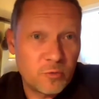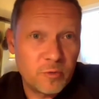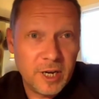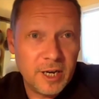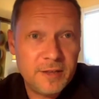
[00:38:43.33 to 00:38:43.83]

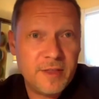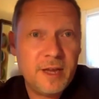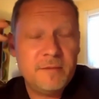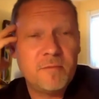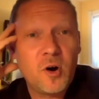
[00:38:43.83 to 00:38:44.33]
really,
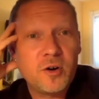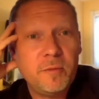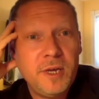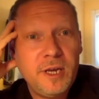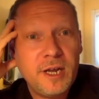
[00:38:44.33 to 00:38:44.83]
that Margaret
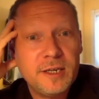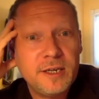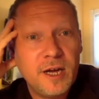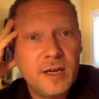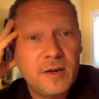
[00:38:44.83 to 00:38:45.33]
Mead had
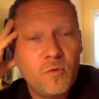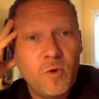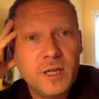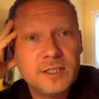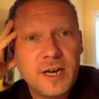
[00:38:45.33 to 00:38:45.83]
done once,